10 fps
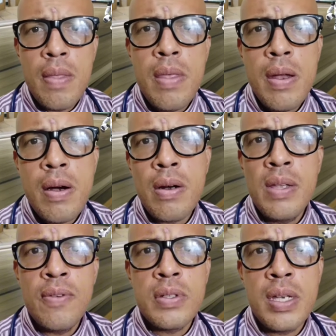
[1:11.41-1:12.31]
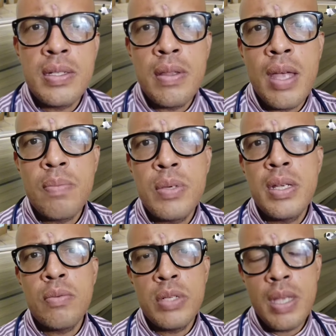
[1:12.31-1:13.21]
There are lymphocytes that
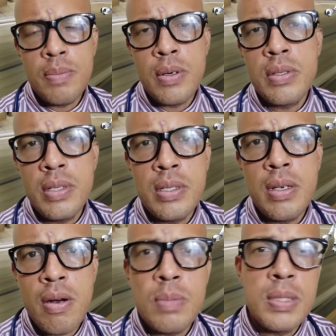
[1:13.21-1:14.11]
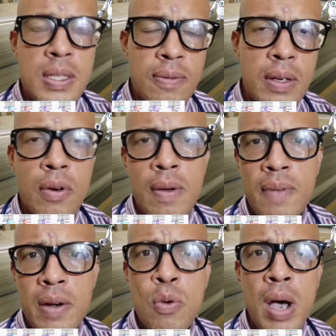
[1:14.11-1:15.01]
present receptor TCR specific for a
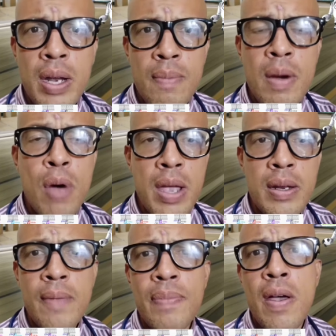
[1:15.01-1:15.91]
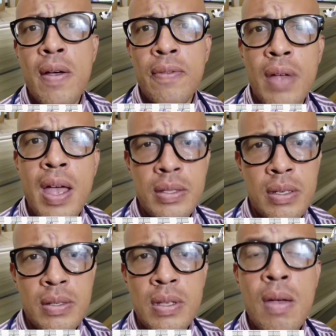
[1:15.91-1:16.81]
very wide variety of
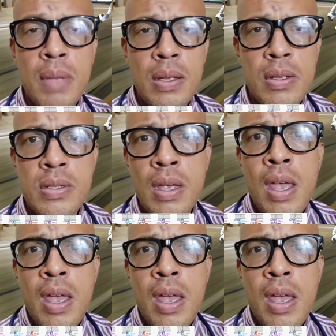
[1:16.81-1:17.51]
antigens, millions,